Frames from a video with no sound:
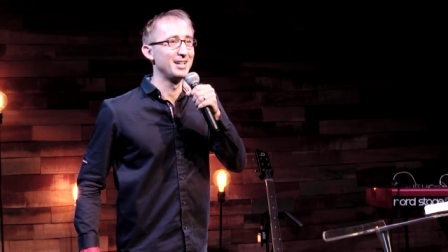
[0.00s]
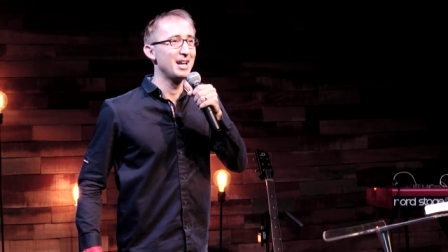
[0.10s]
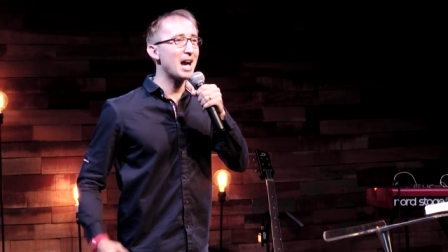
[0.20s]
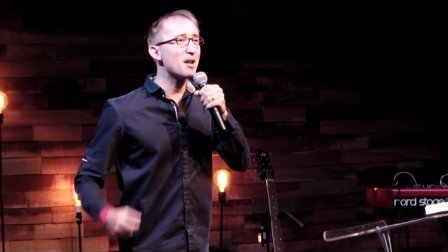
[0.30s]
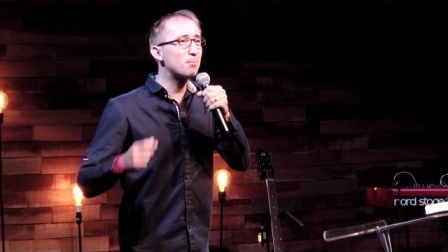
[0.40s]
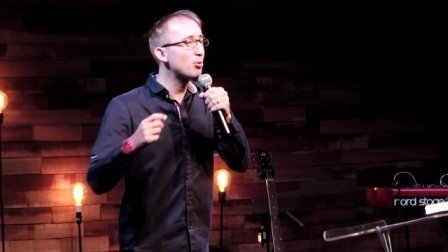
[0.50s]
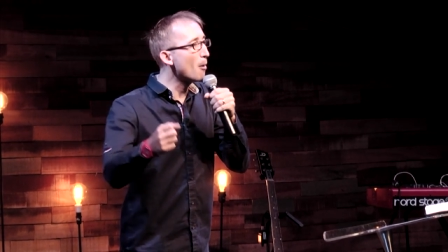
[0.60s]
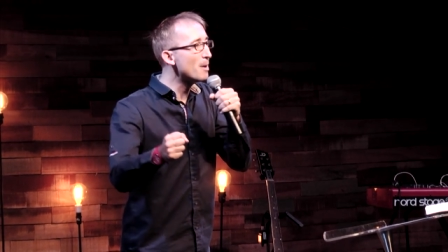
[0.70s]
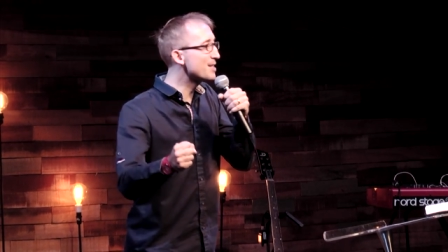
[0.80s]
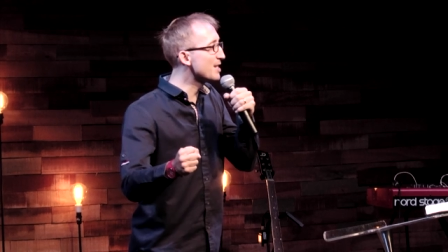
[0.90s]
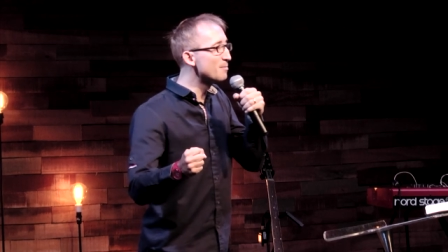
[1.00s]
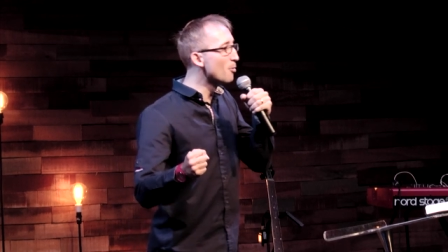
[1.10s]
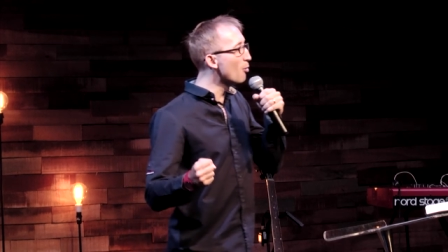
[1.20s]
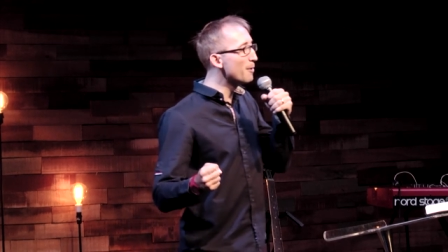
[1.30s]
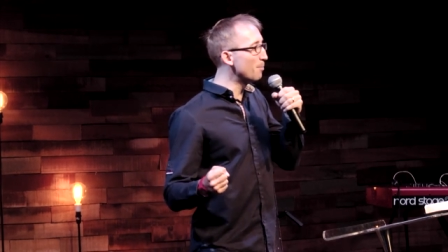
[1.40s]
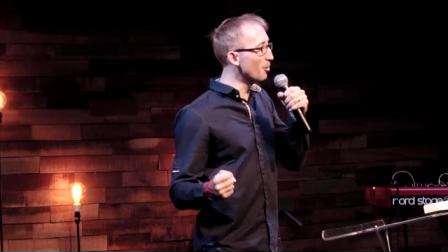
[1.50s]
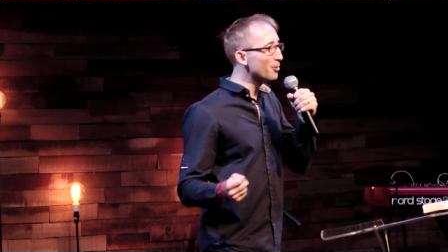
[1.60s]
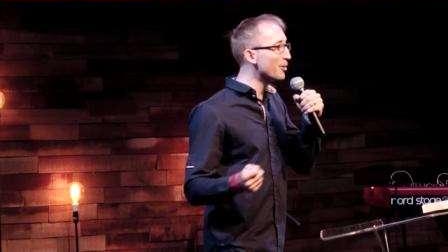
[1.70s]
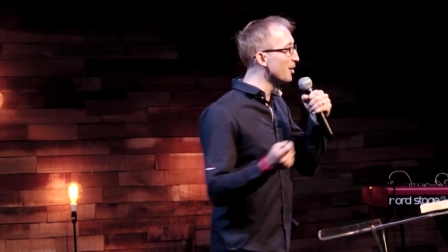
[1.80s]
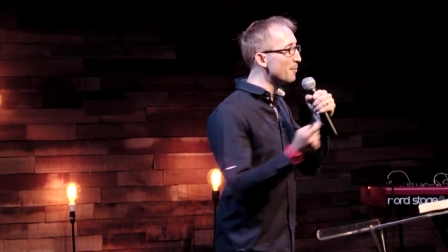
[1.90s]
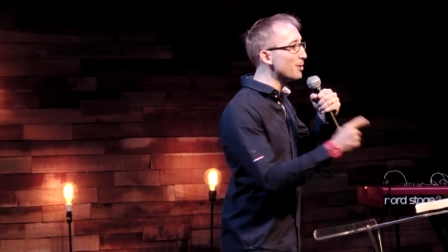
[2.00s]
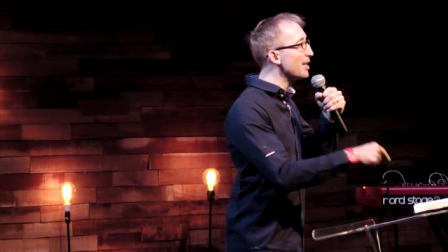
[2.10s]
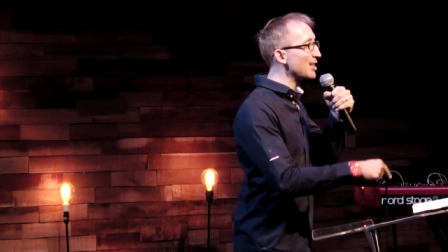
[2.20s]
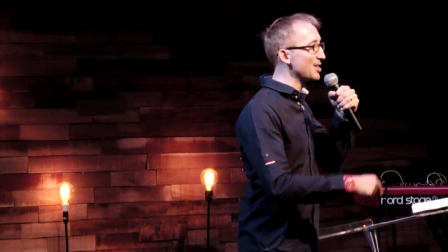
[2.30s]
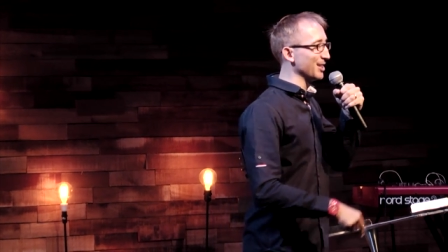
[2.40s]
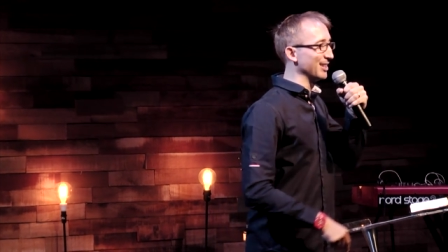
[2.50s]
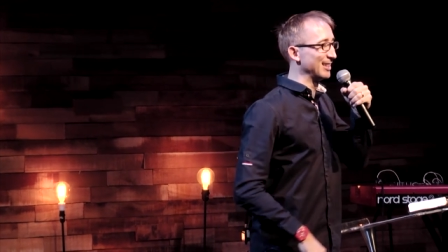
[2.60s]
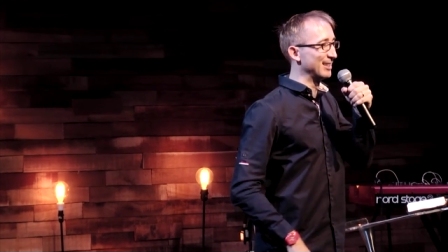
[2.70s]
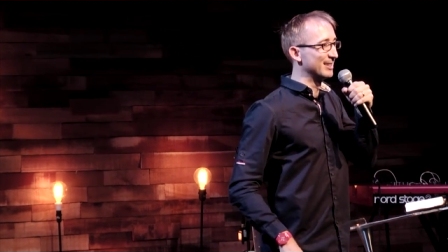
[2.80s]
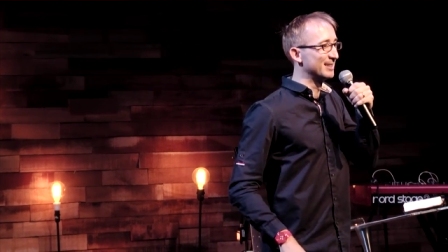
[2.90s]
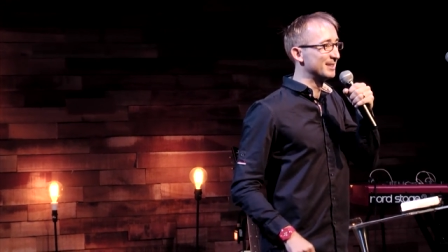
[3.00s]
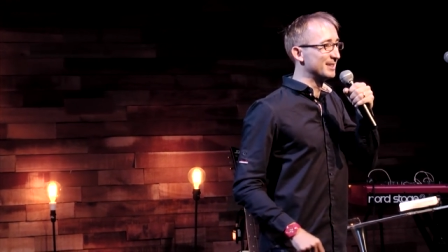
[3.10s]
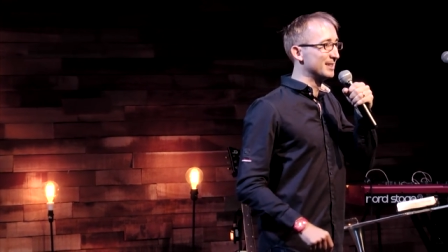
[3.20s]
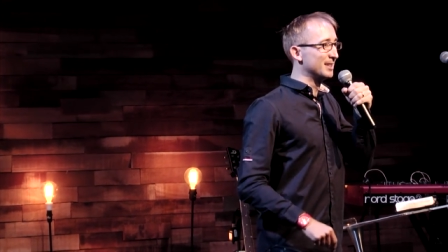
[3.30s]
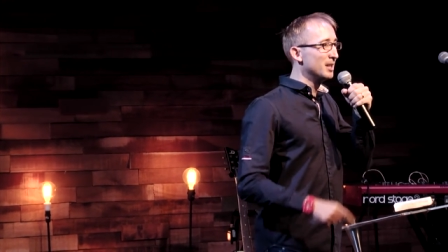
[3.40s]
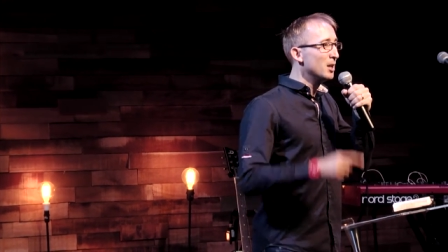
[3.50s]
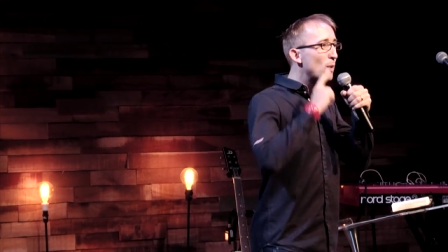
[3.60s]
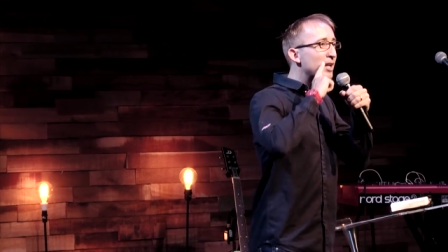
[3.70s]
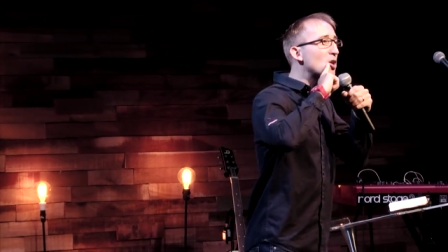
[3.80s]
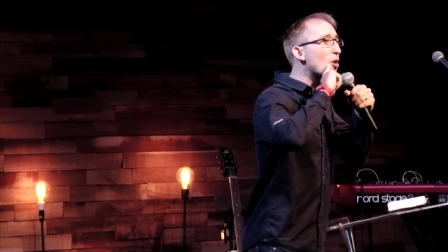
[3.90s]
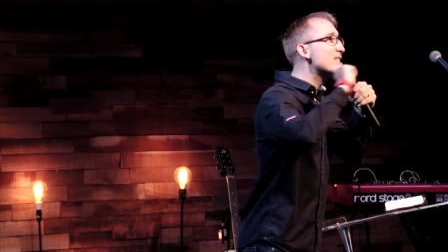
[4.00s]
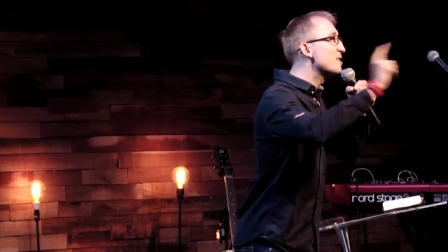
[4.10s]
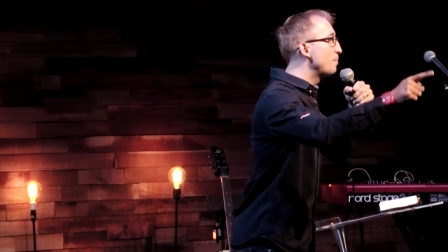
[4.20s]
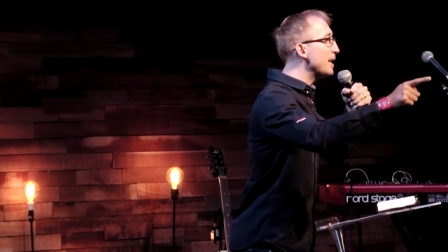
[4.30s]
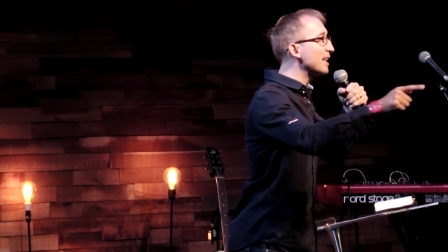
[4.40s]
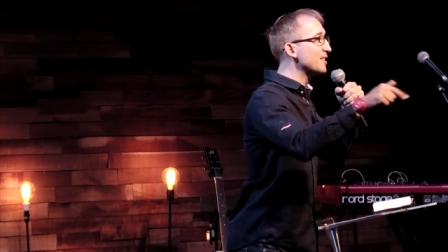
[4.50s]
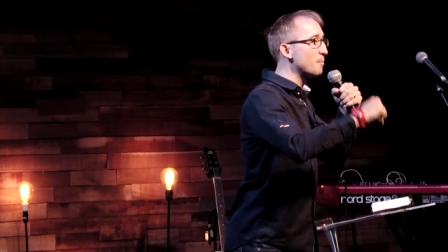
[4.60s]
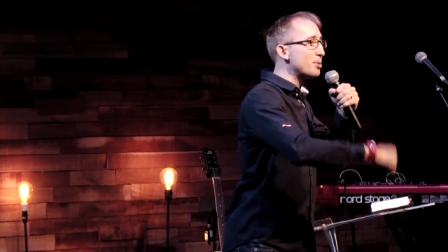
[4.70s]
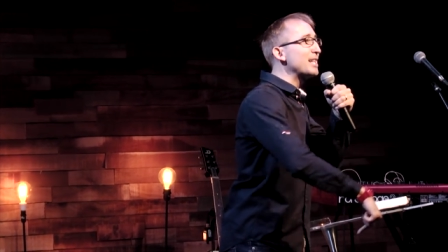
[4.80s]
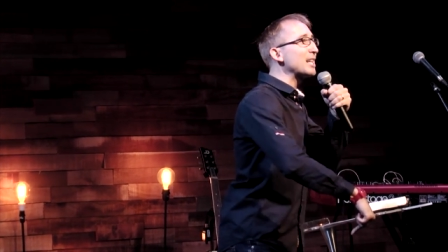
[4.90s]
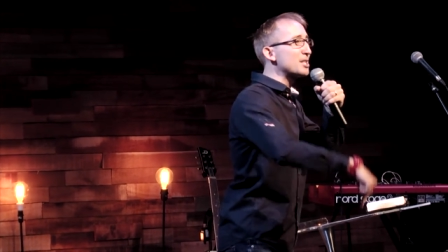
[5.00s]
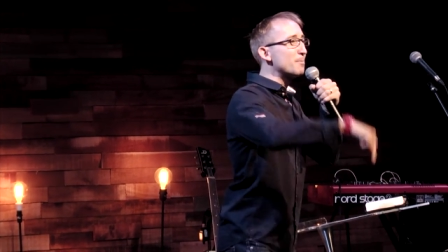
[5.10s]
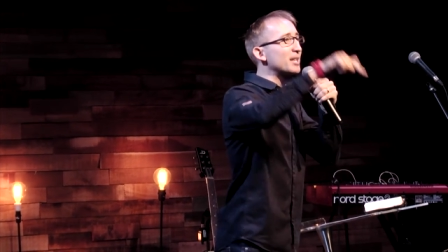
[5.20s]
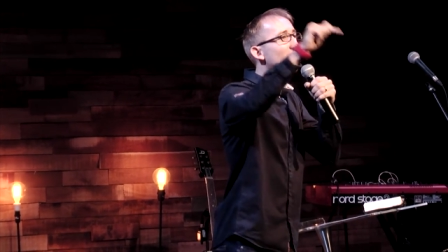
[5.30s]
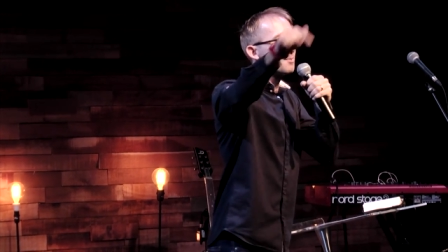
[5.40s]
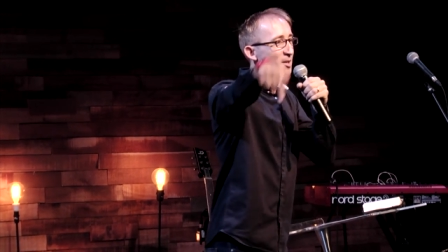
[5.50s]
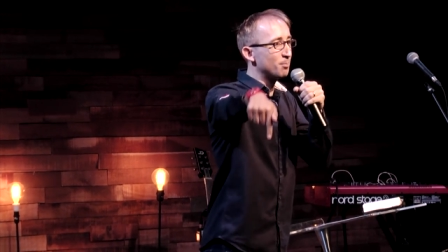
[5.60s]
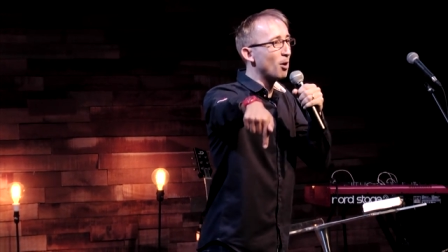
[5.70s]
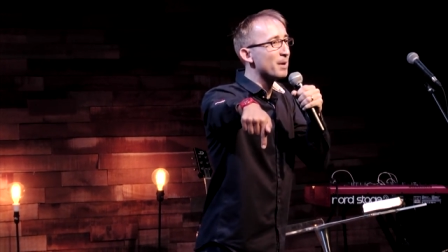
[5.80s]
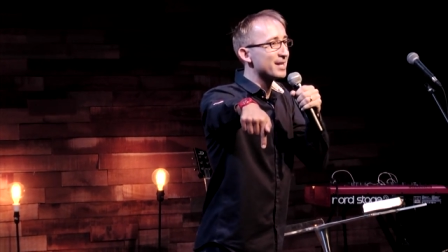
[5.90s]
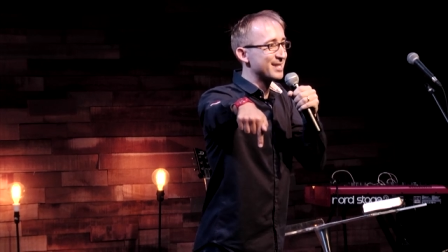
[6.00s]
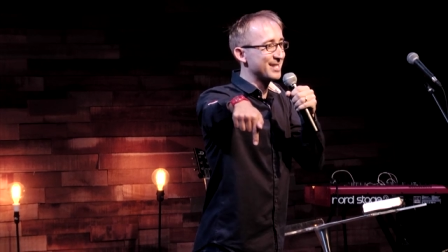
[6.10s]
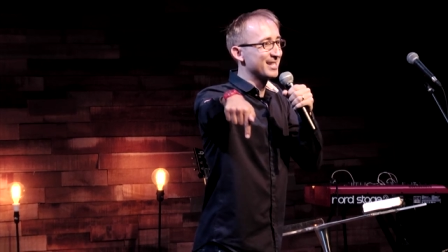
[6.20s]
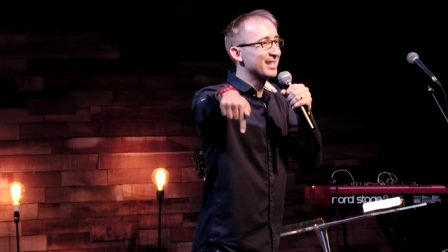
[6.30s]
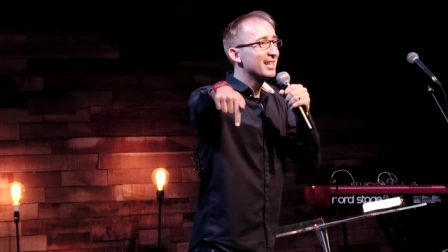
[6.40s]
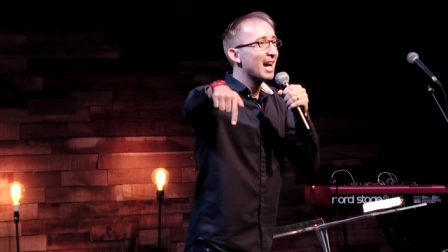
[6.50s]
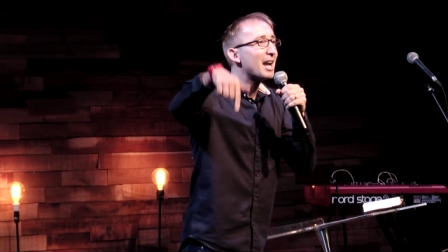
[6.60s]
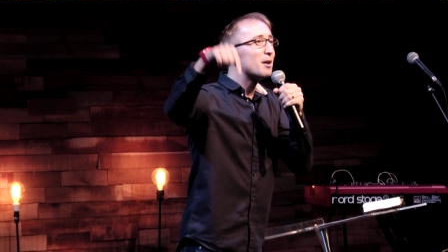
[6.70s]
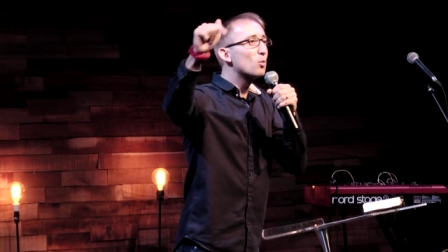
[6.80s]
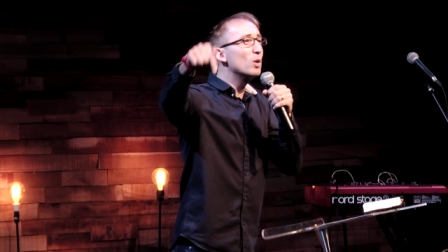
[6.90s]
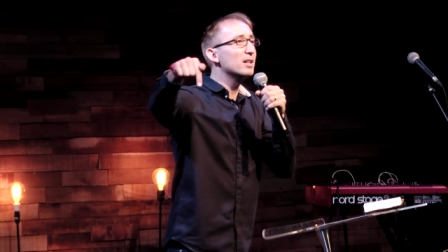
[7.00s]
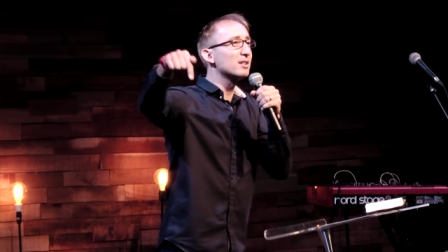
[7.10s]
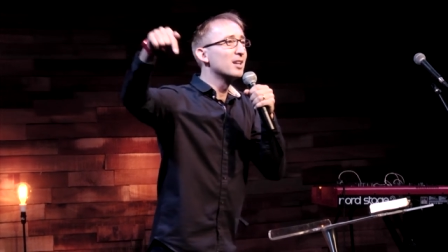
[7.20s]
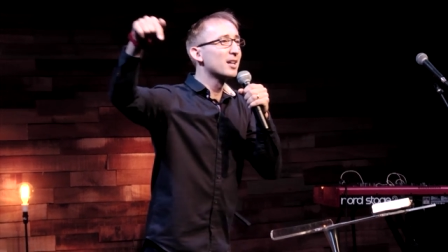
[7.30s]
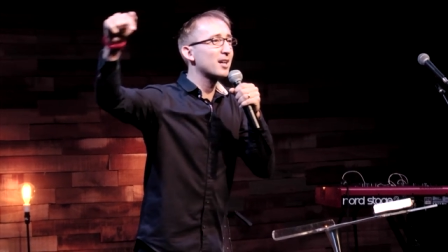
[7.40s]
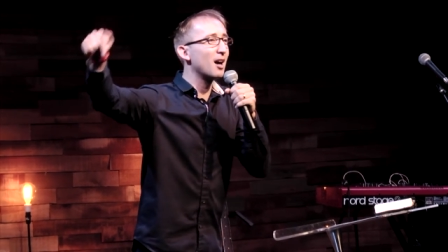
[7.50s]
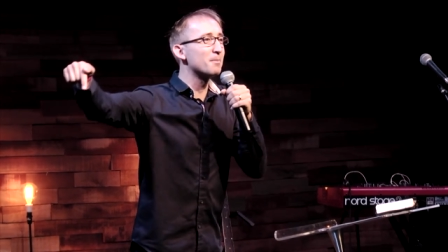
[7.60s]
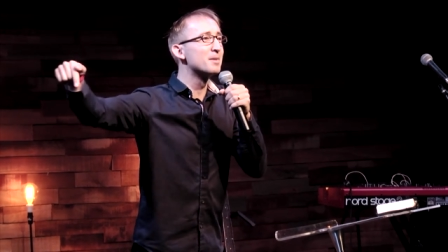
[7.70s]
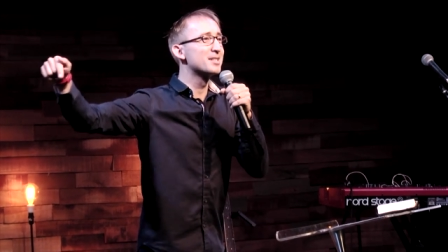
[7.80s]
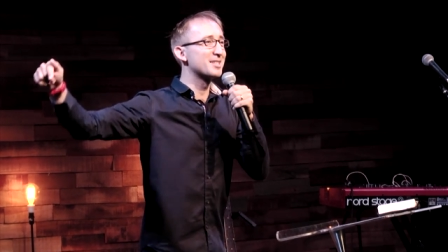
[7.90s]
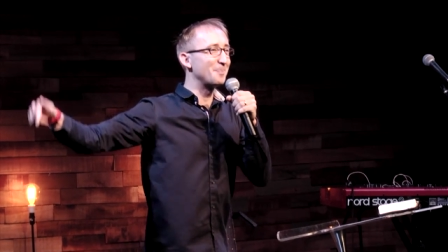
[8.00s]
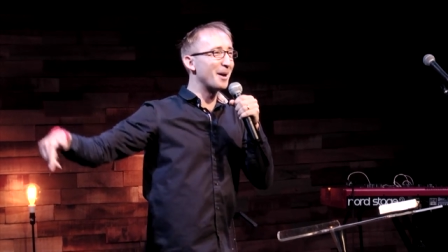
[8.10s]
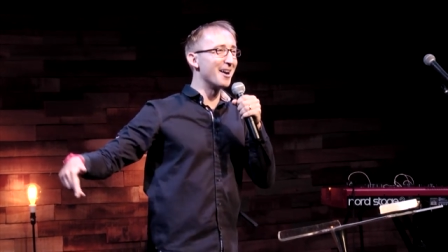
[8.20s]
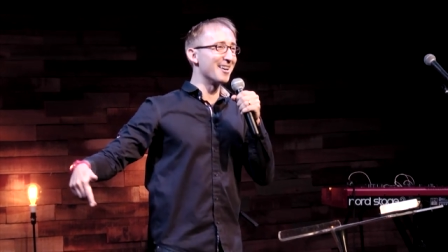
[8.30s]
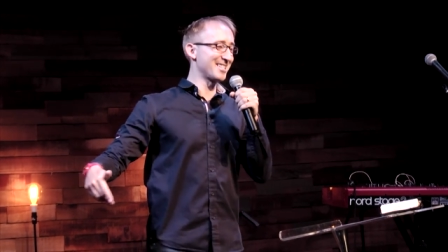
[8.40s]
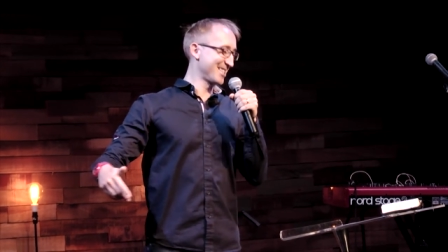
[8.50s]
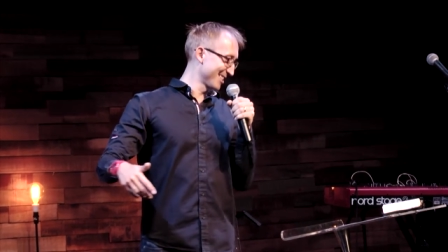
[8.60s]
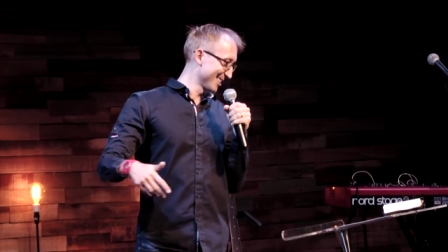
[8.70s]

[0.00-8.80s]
And a promise is more important than a prediction. When God speaks, a prediction becomes a promise, and it will come to pass.